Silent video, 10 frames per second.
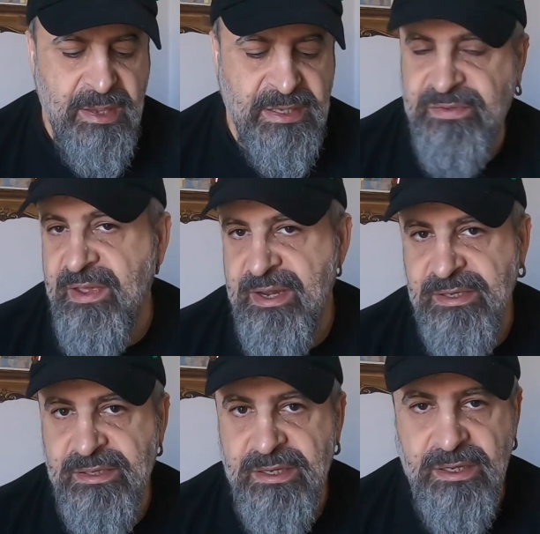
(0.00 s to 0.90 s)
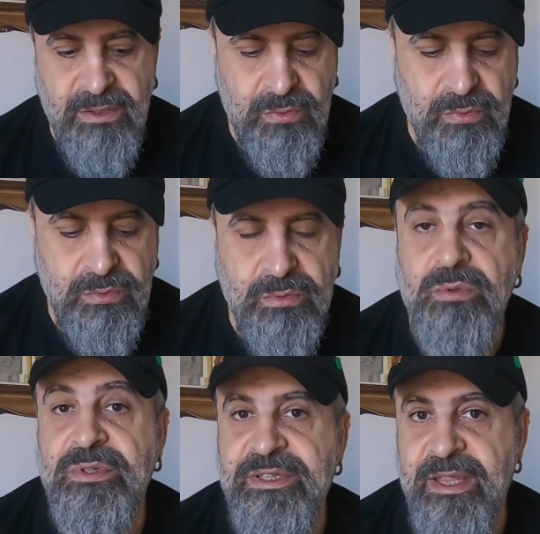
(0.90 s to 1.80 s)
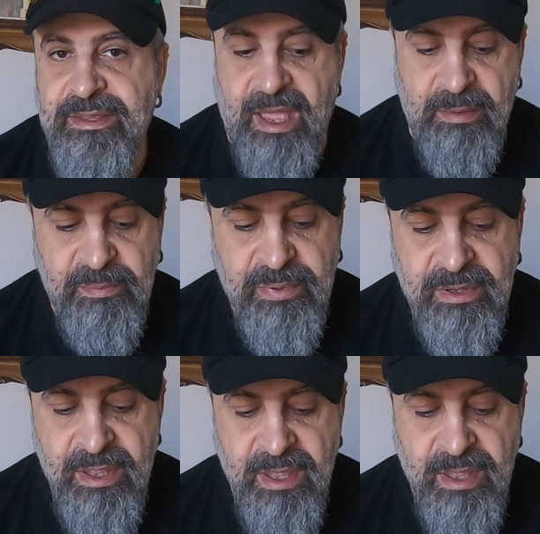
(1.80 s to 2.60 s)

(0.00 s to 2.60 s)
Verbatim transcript: It's very easy to set up.